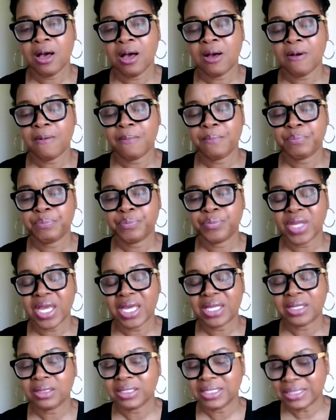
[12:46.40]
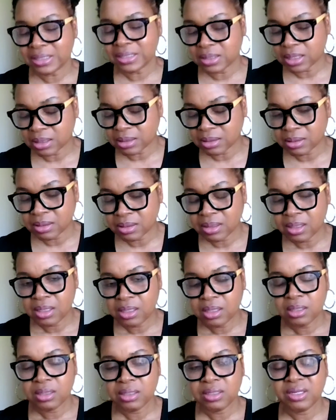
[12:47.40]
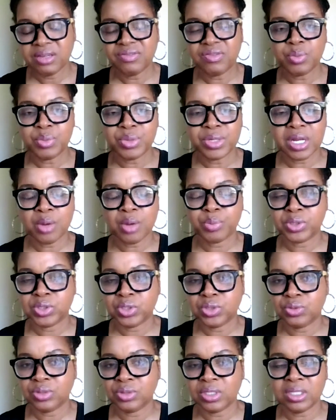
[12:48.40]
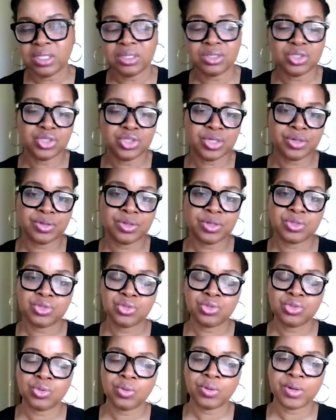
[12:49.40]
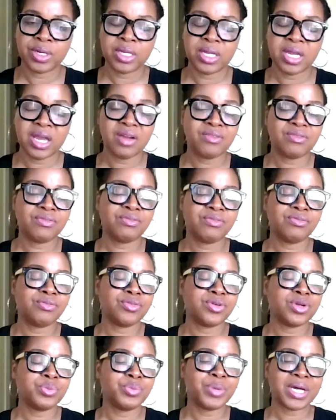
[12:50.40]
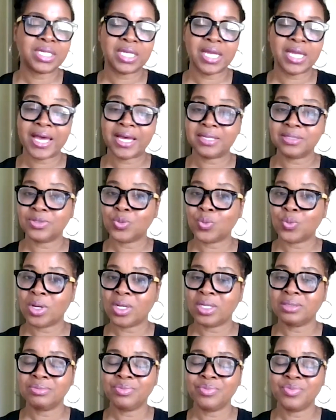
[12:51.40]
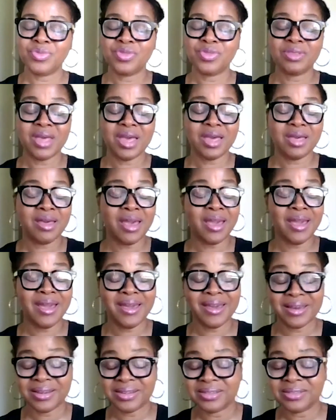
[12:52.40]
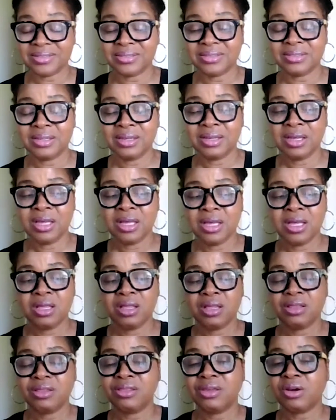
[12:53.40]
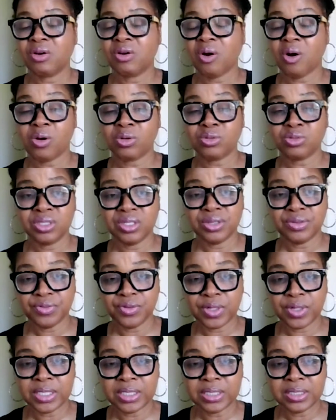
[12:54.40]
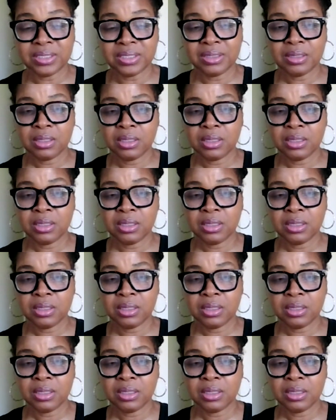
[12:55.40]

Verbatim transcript: um, and listen. Give them an opportunity to share their story. Everybody has one, and they're all different.